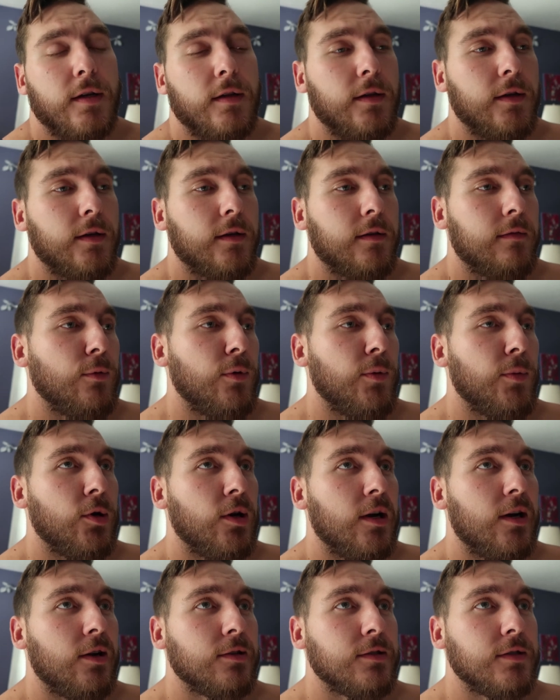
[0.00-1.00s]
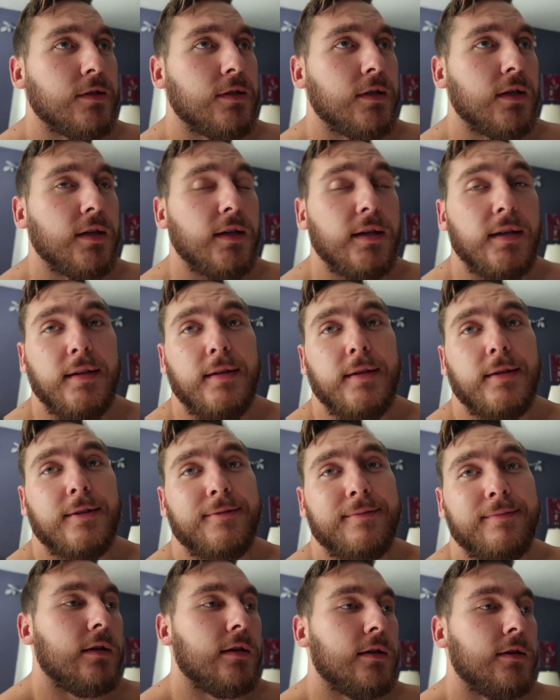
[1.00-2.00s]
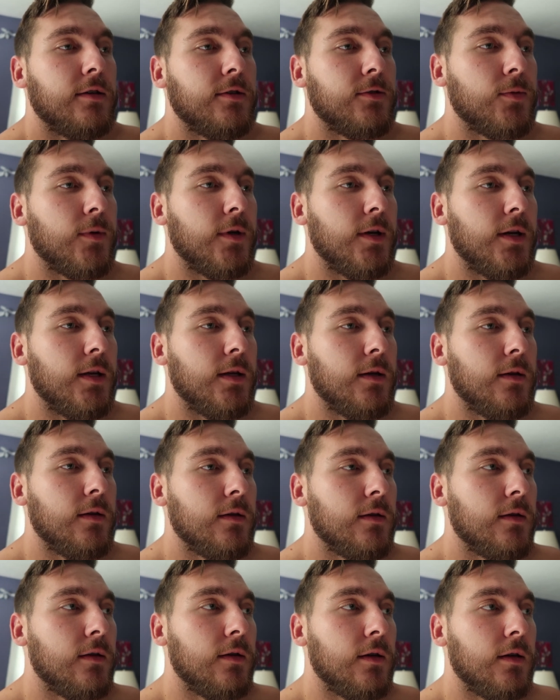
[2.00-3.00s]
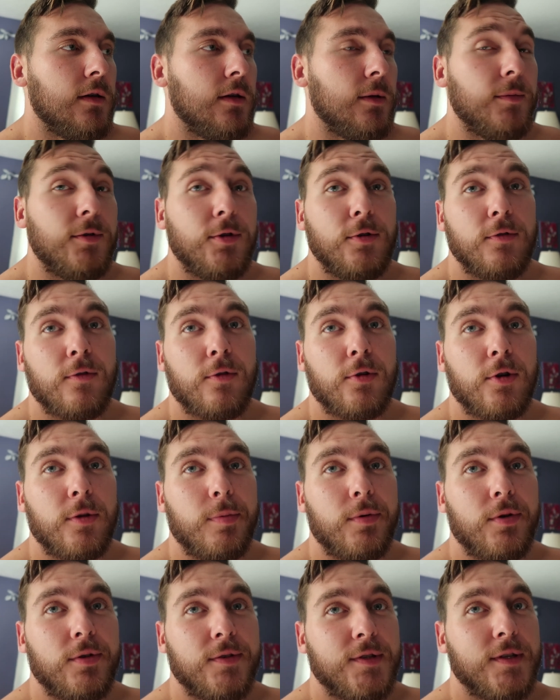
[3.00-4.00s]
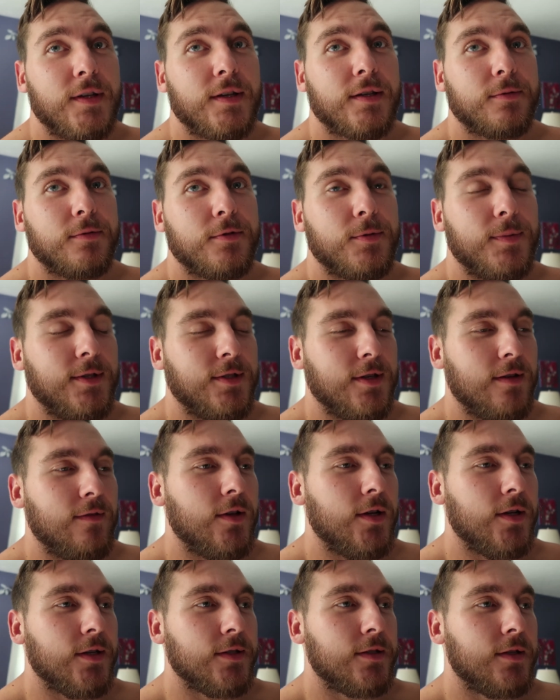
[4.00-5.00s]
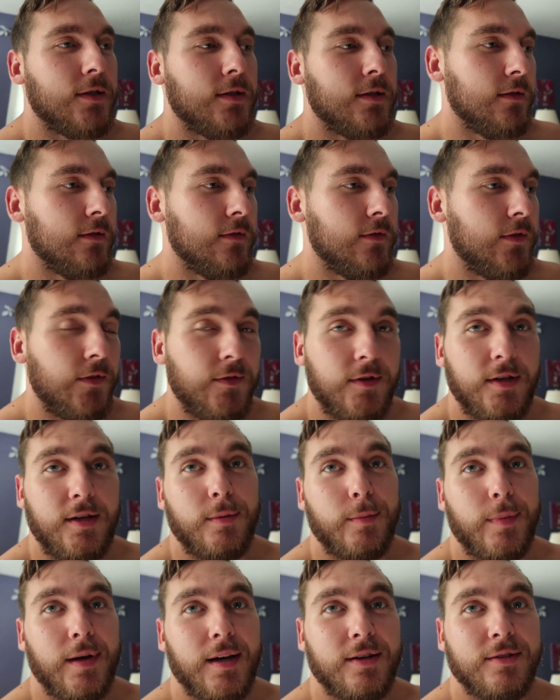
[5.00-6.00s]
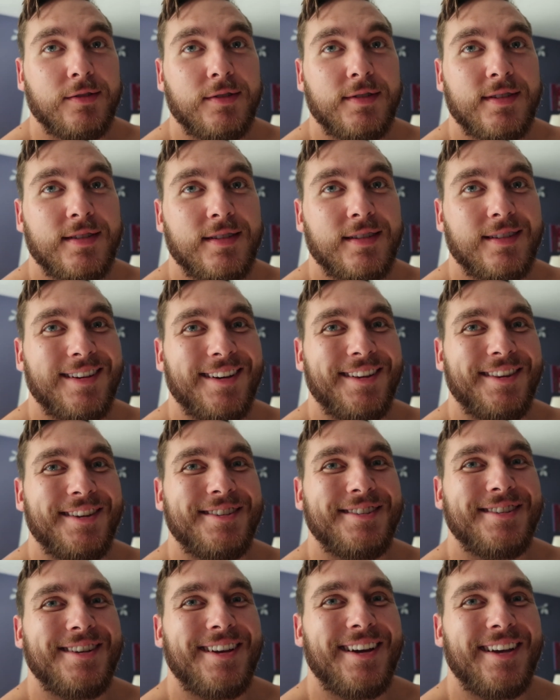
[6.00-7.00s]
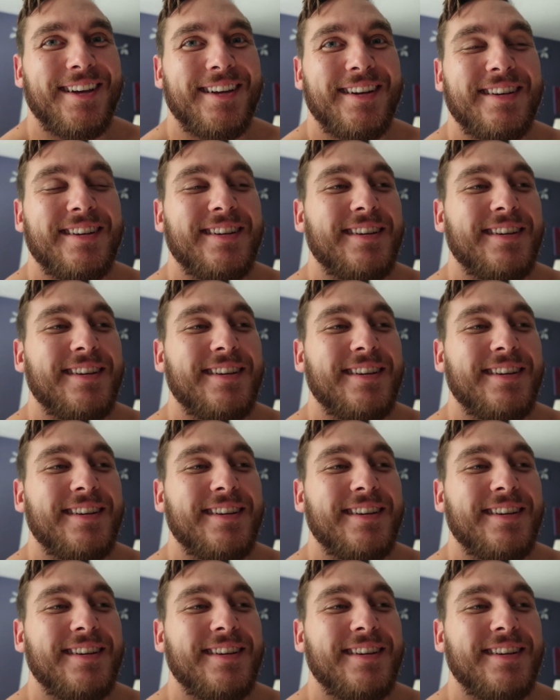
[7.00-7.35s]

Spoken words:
Got like 3 more hours until I eat. Just weighed in and I am 240.6, which means I've lost 15 pounds on this diet,